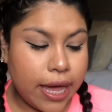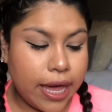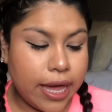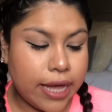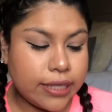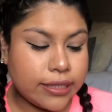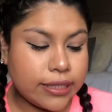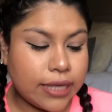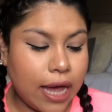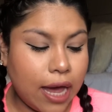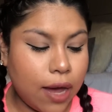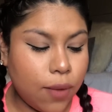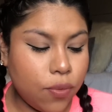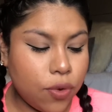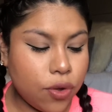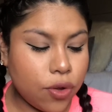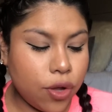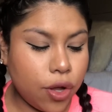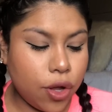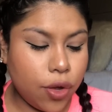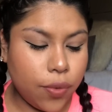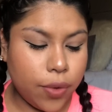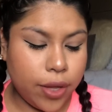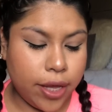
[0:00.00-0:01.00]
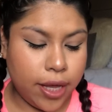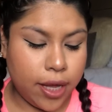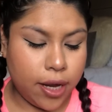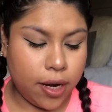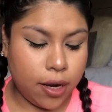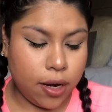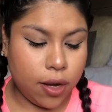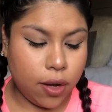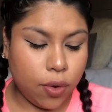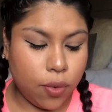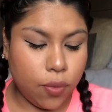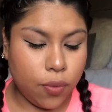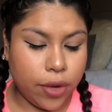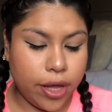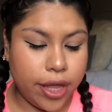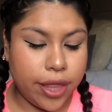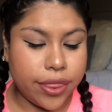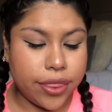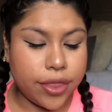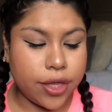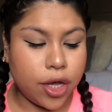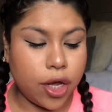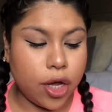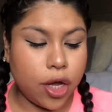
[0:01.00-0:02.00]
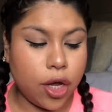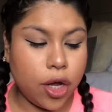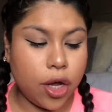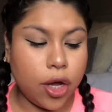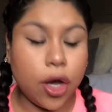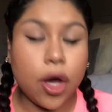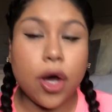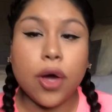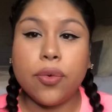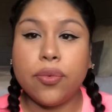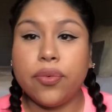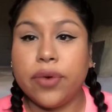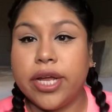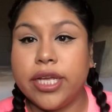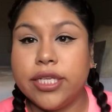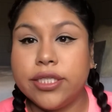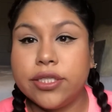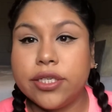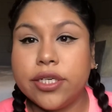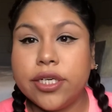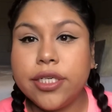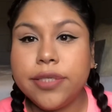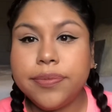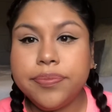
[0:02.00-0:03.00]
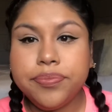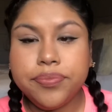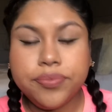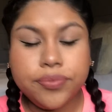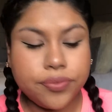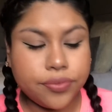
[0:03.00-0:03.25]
is I will go in with a razor